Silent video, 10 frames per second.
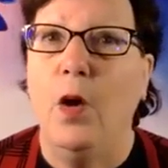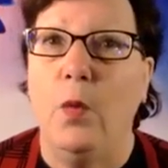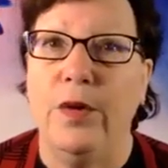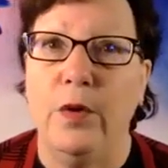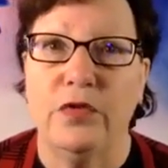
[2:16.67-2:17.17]

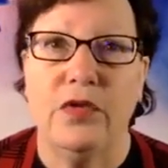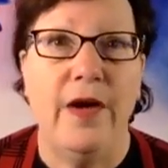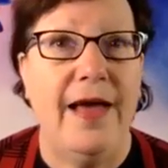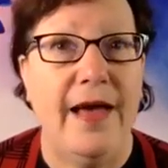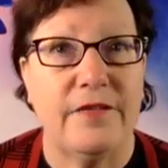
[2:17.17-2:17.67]
We also
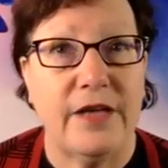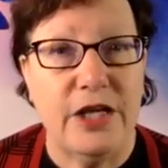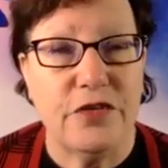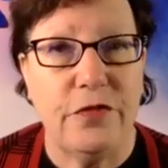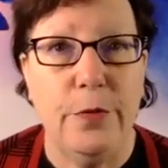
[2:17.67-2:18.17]
have
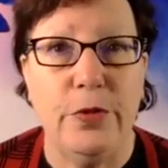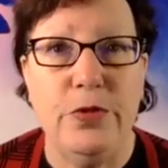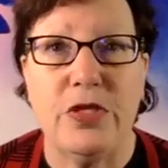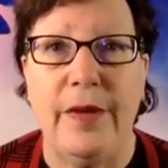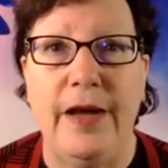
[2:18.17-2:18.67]
cash flow
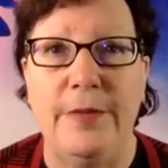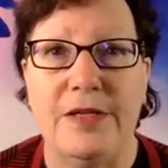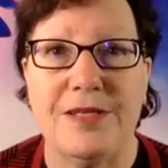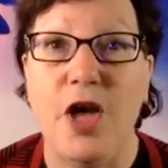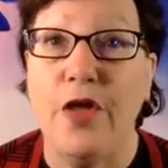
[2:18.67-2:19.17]
boost
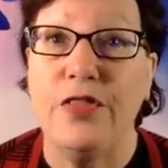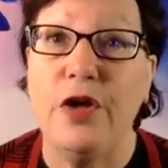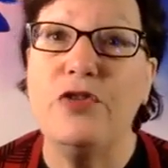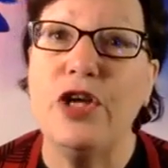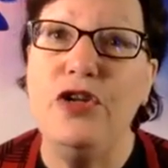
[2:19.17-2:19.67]
payments.
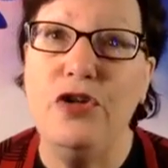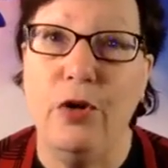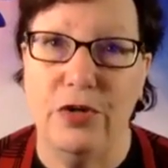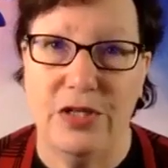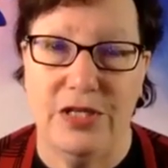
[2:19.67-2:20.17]
Those are
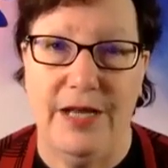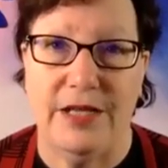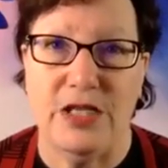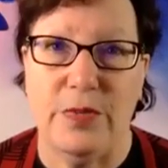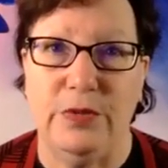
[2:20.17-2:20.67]
not
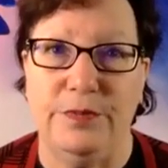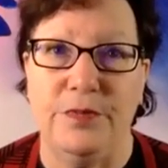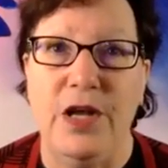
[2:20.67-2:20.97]
taxable.